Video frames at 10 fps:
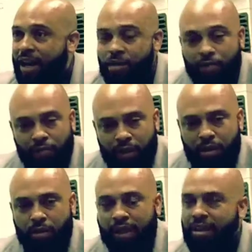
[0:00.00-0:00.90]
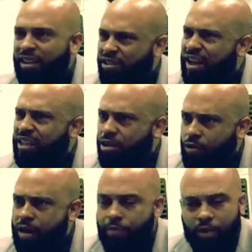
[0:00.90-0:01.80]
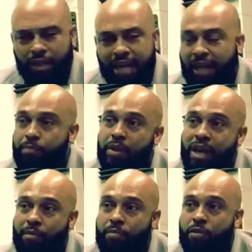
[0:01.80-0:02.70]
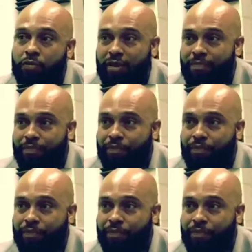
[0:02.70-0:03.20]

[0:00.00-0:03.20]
How do you feel? And it's like it's a great book, and that could become a movie.